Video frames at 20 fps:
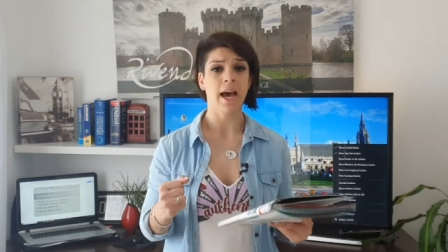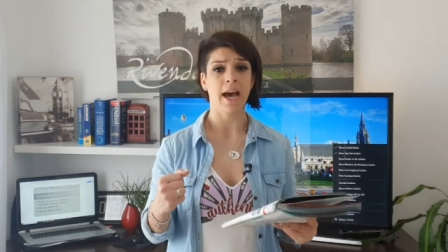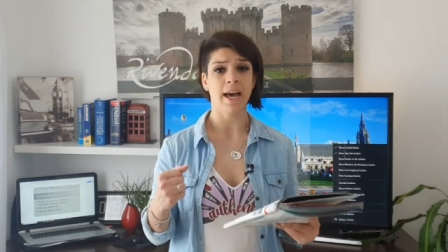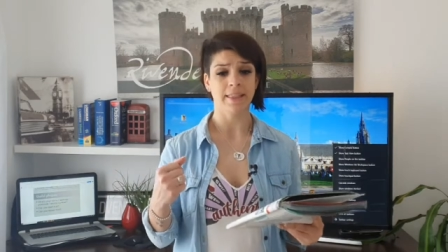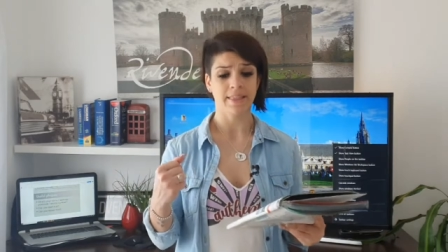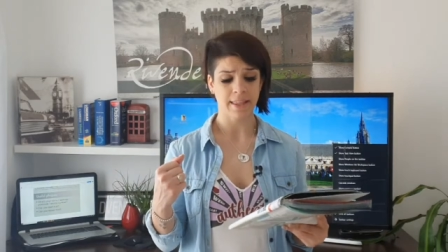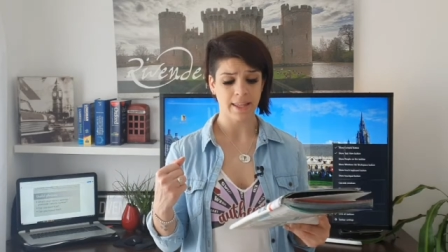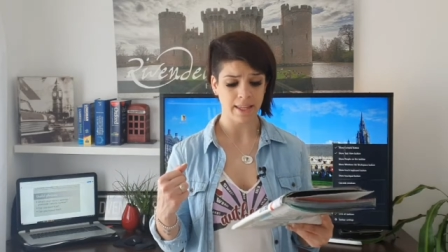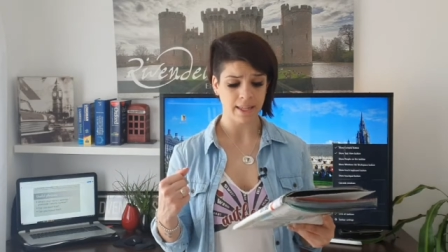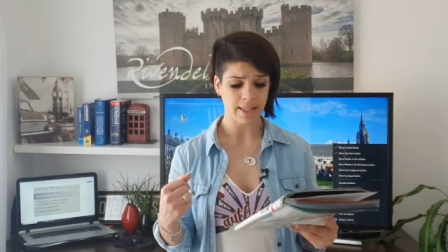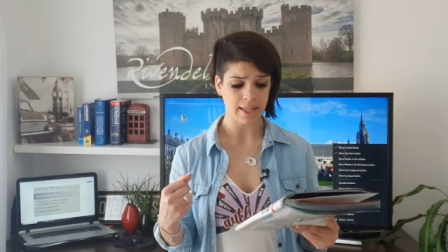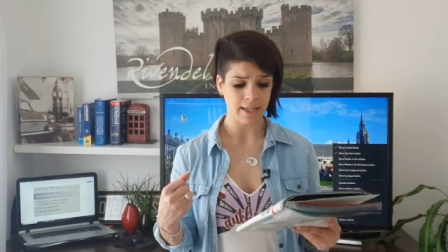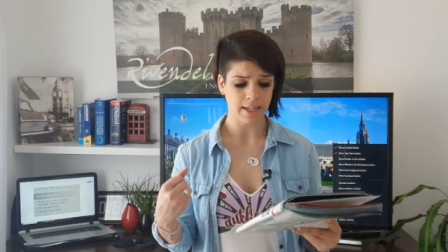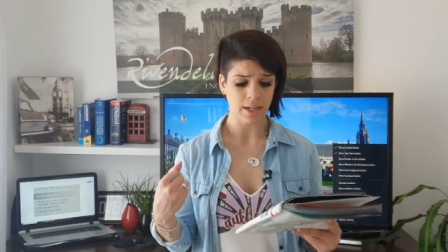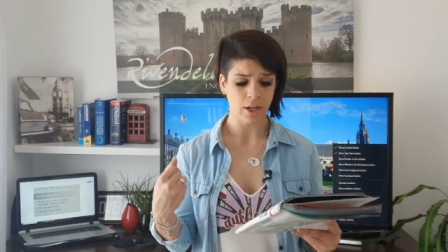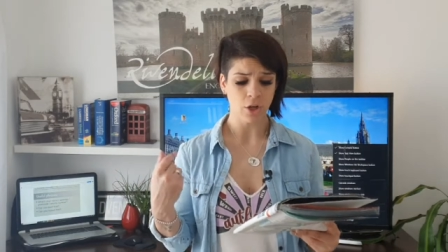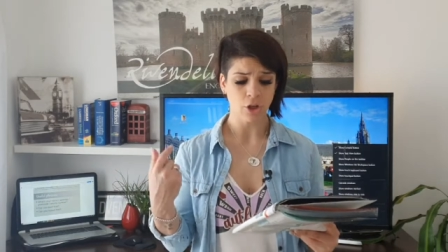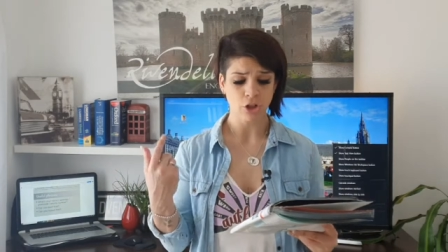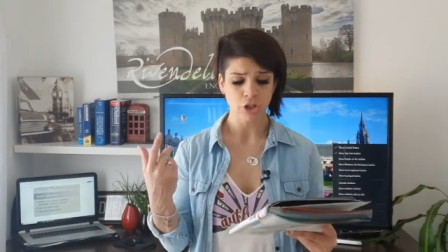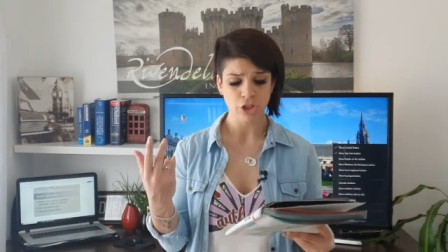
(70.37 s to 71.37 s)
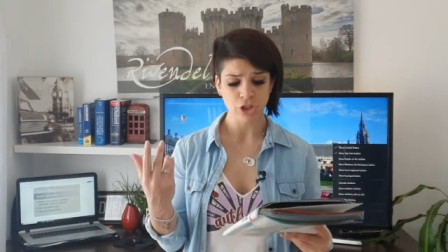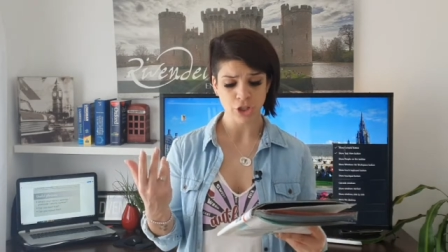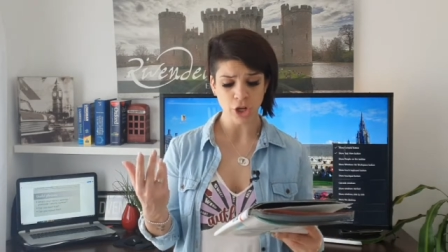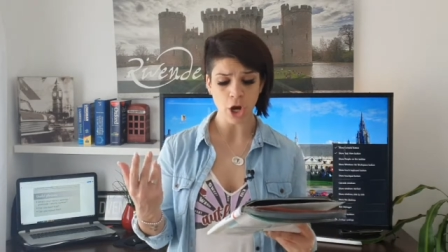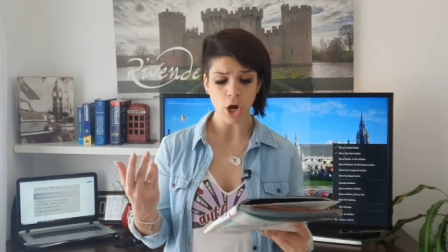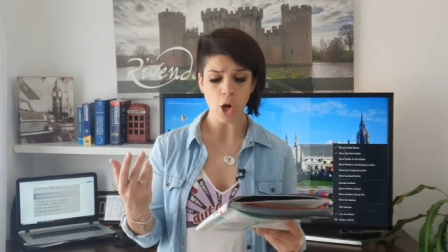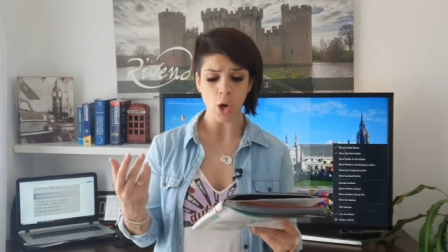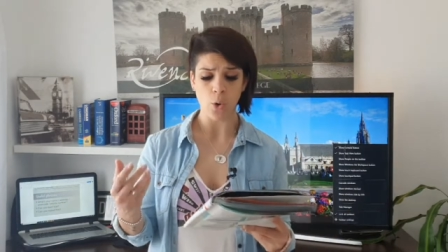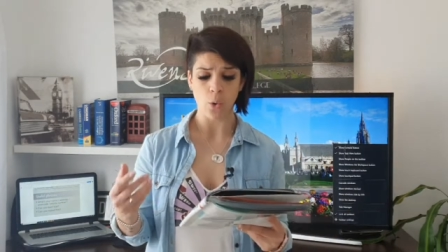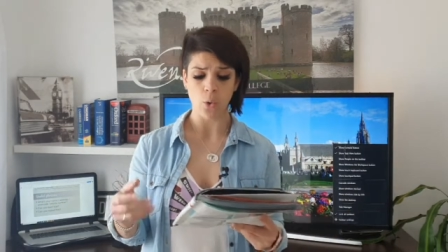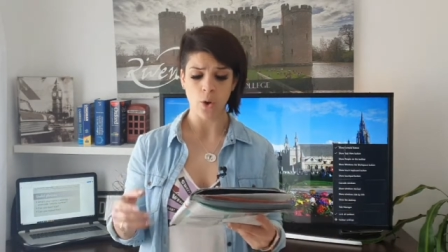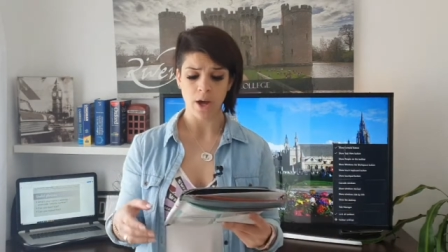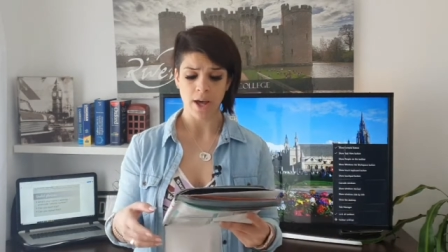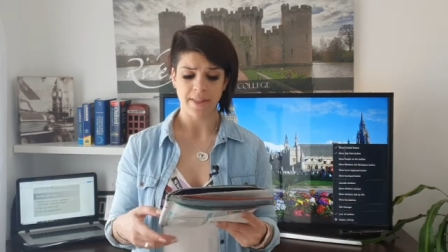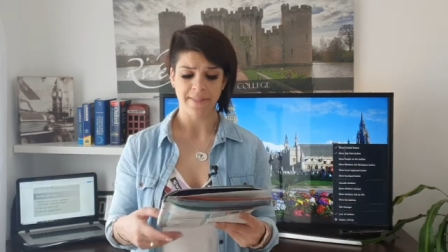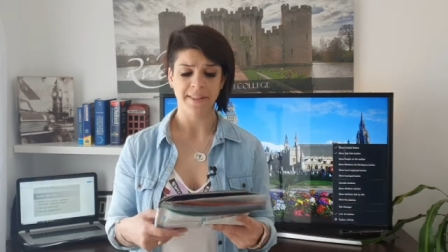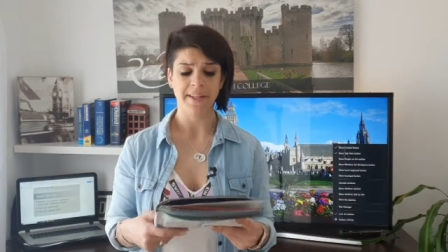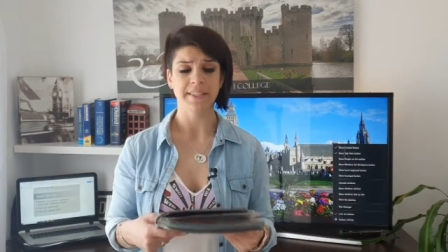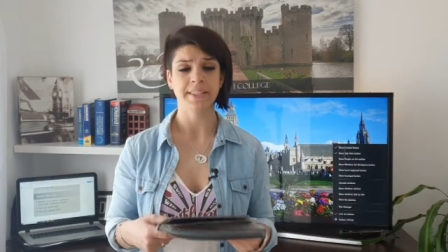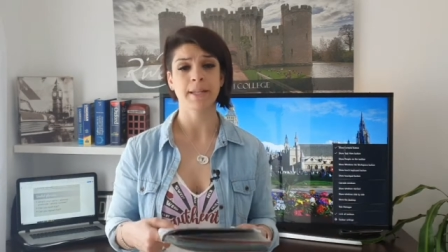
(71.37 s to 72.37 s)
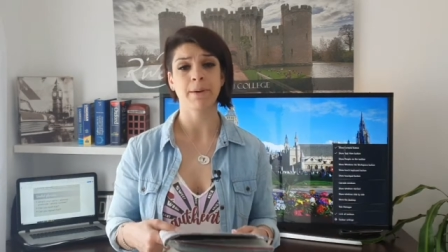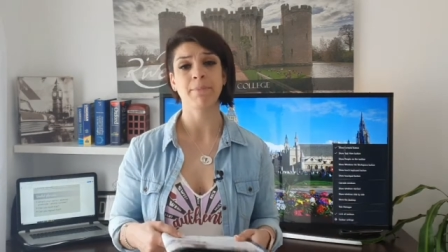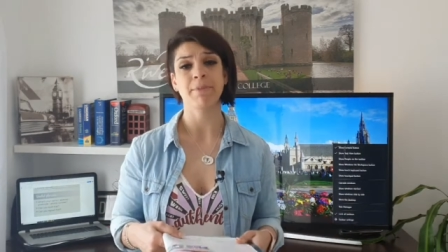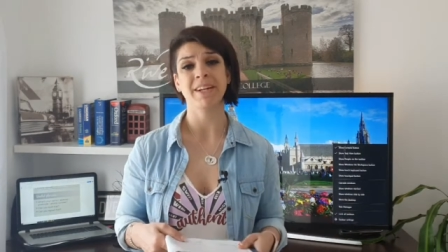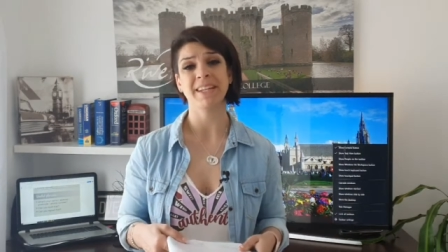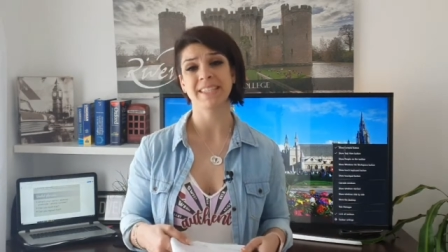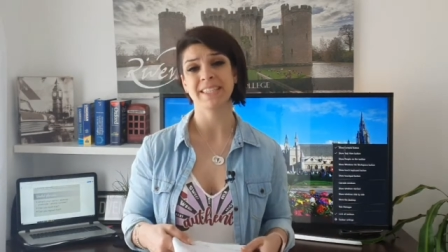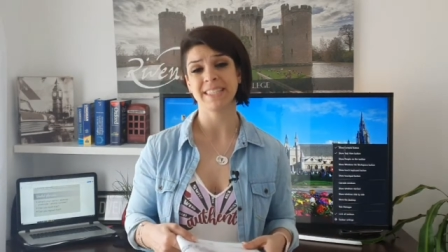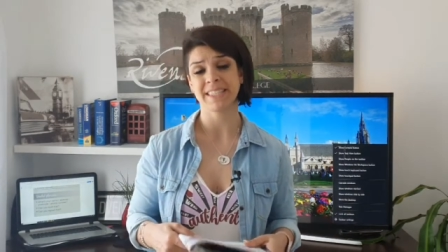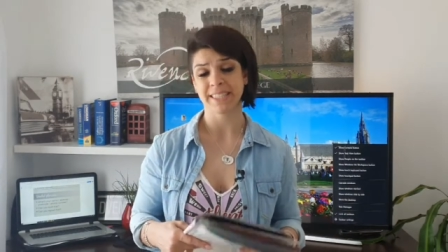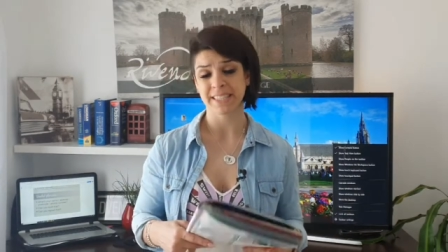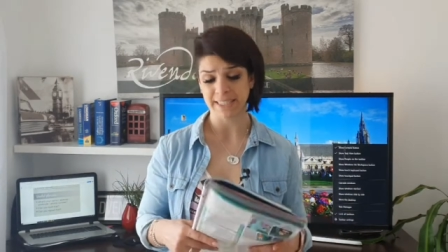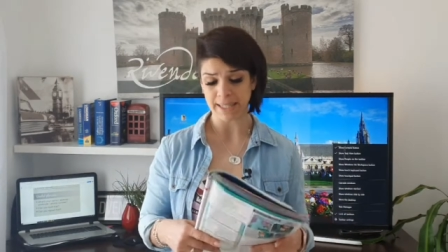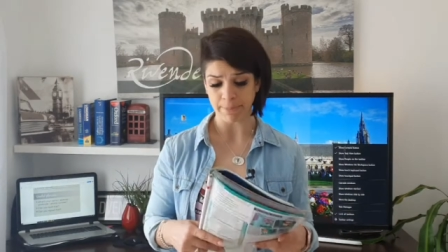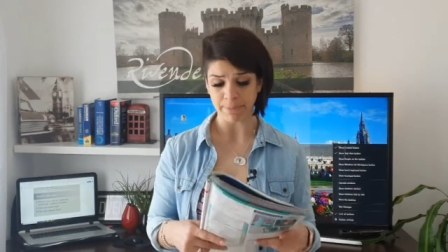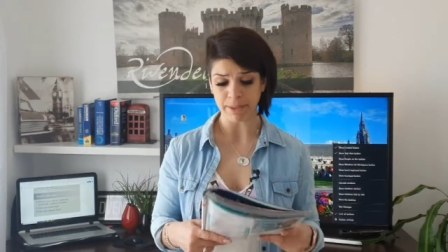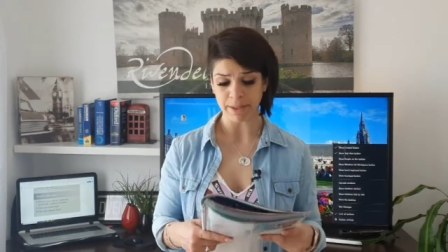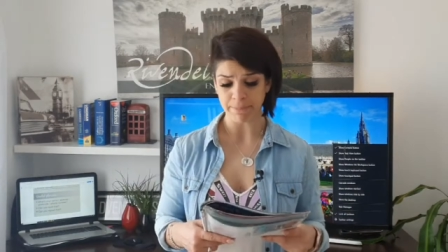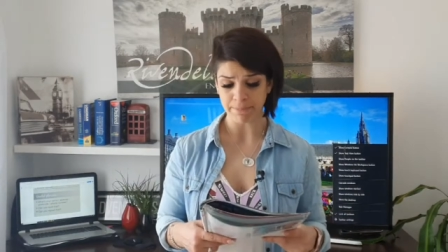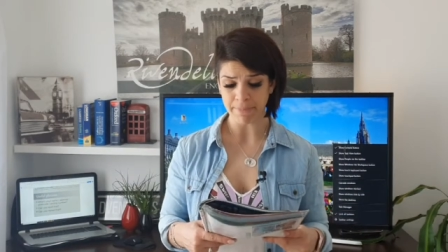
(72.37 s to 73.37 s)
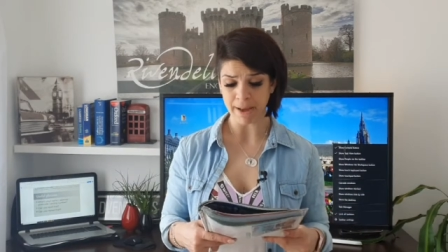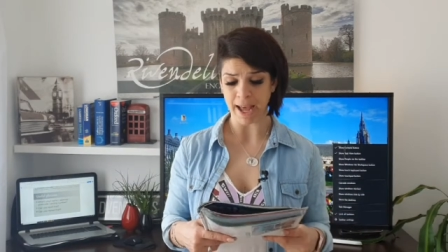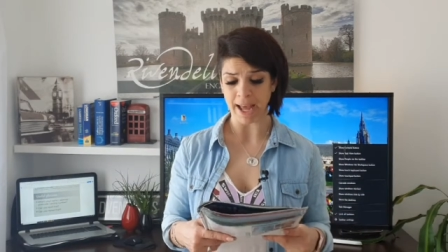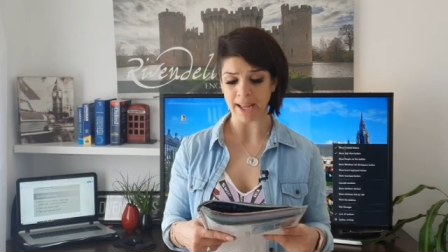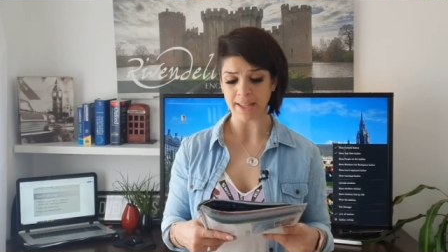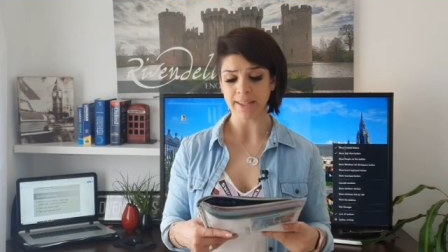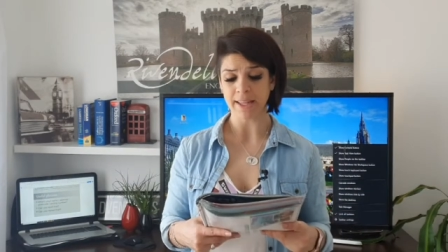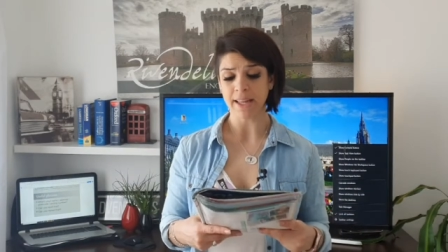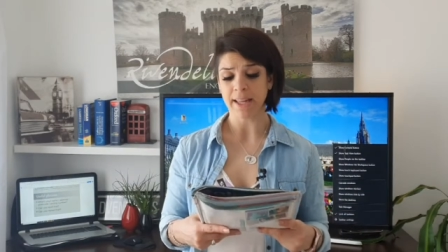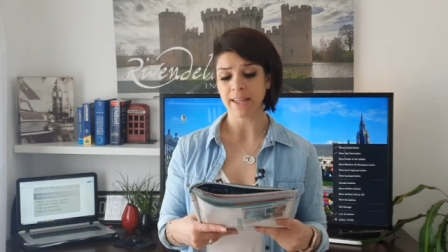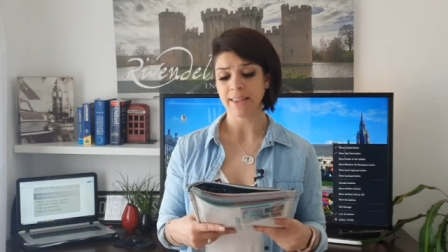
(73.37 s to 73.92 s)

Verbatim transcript: and they can show that somebody did something bad,